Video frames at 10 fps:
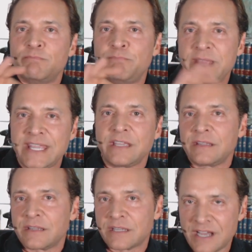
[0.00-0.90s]
to
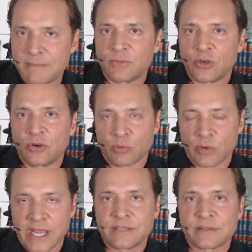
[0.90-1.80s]
become
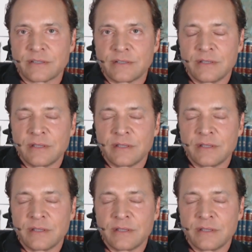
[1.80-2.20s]
great.